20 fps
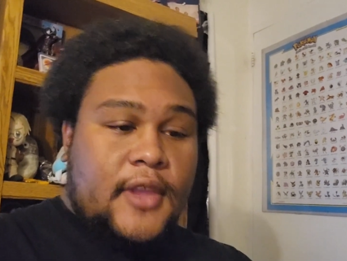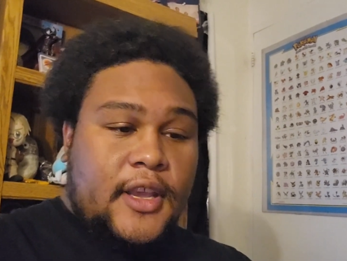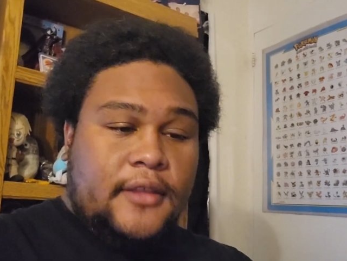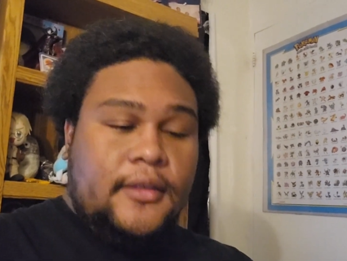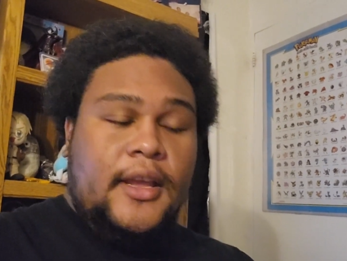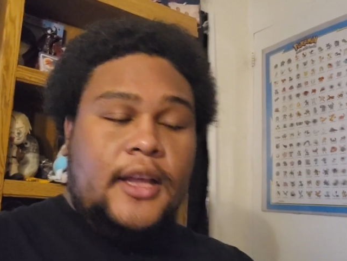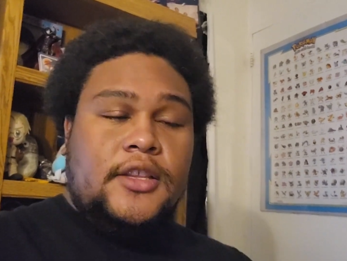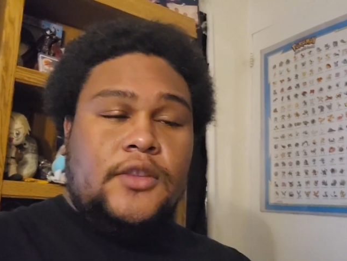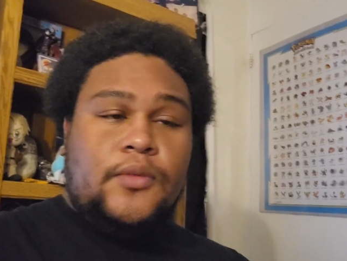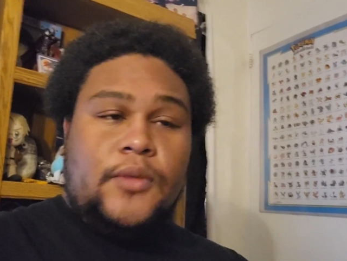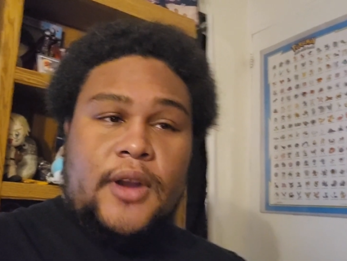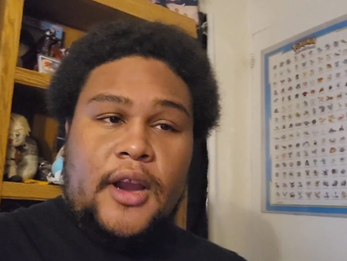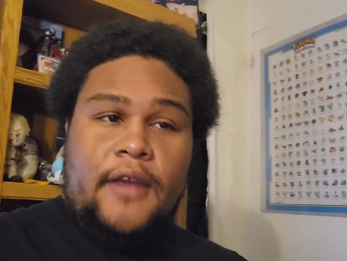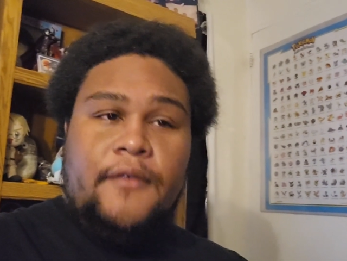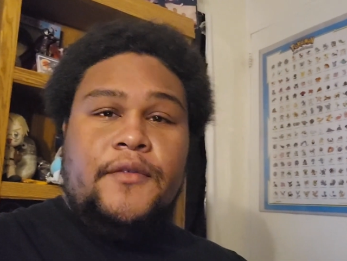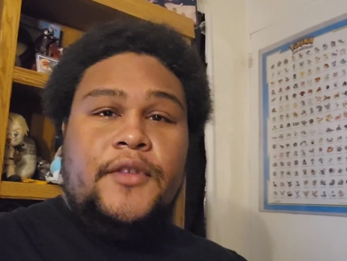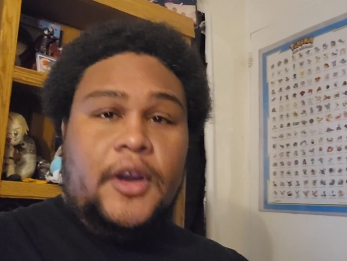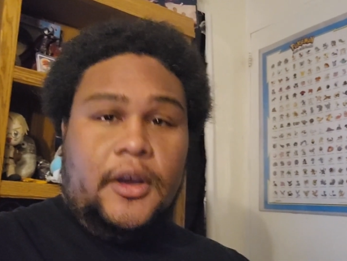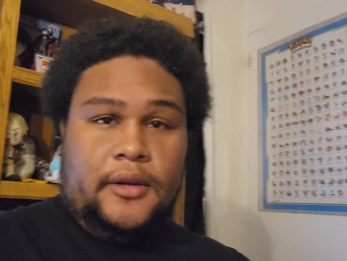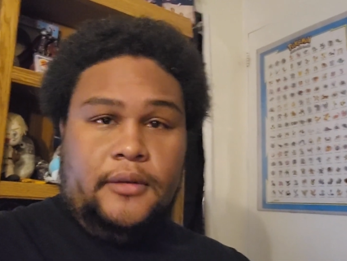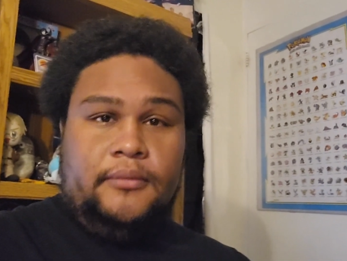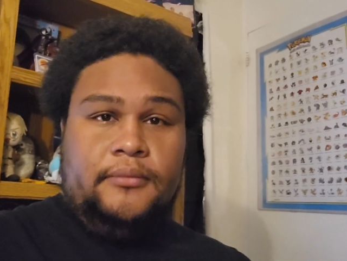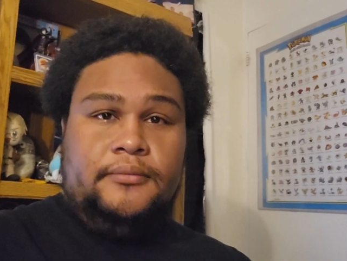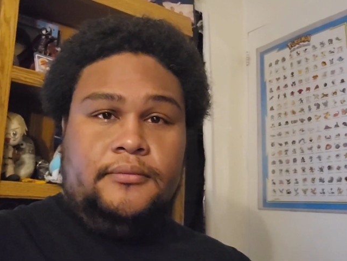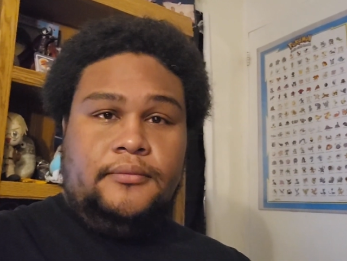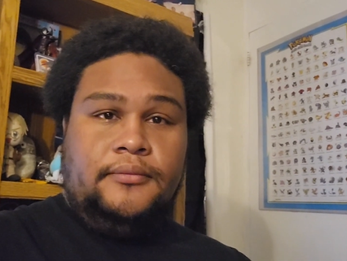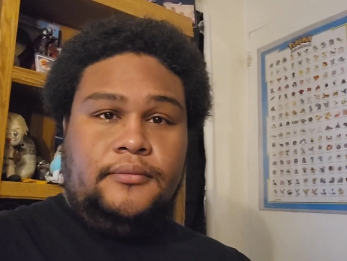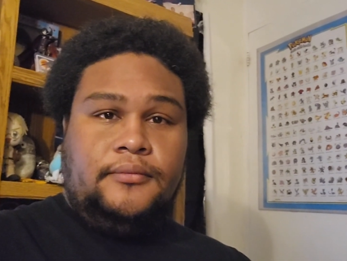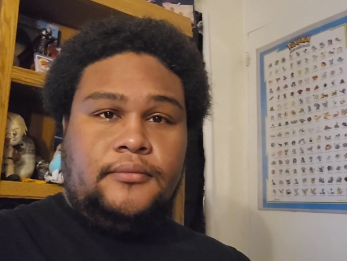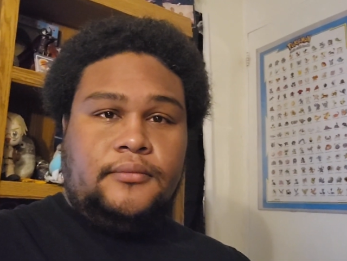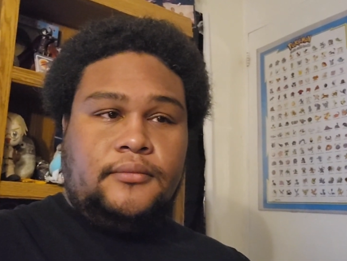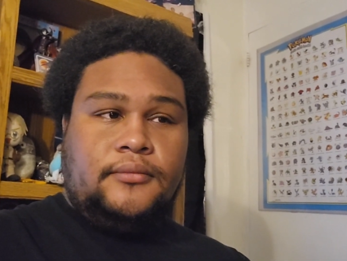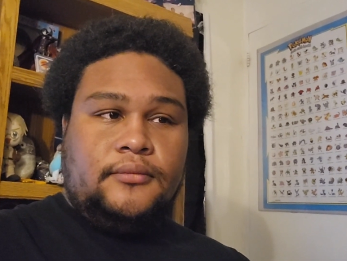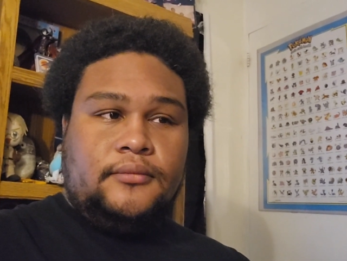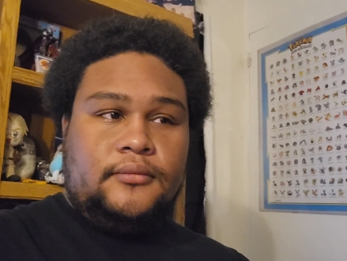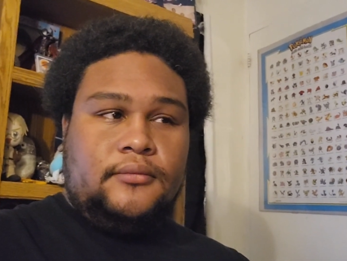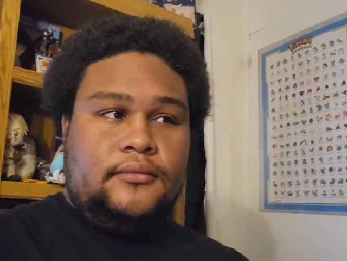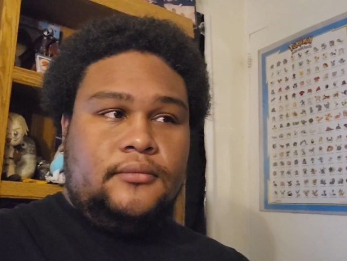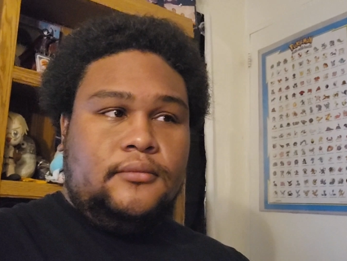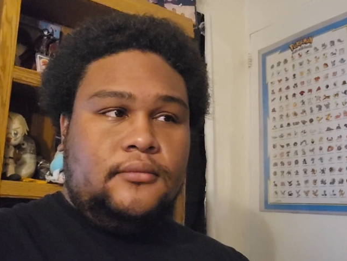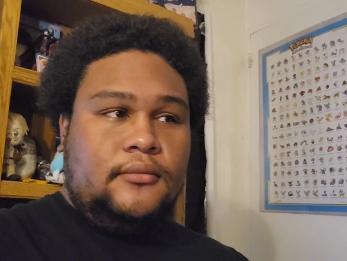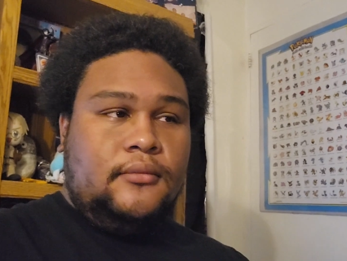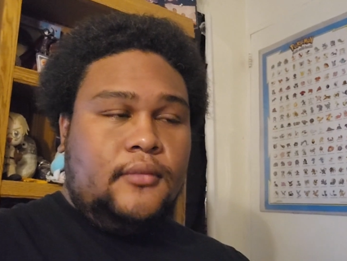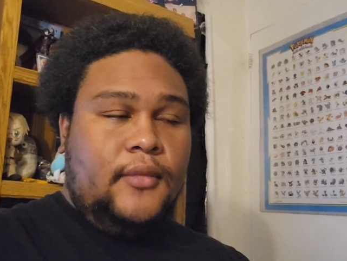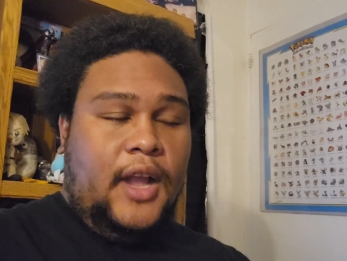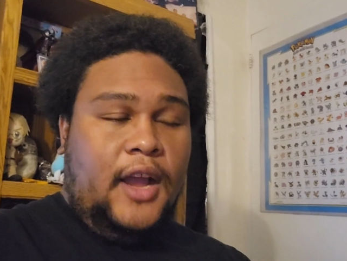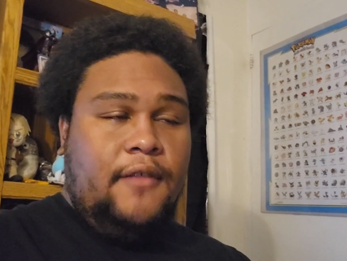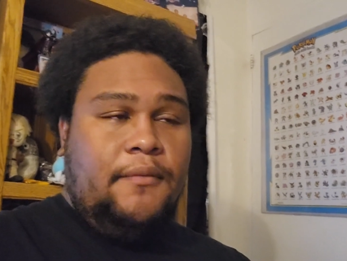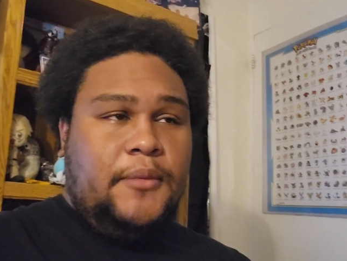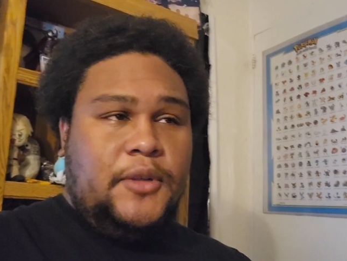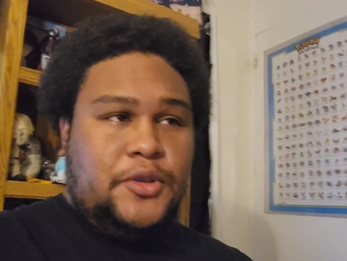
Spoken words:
And that's what I've done. I've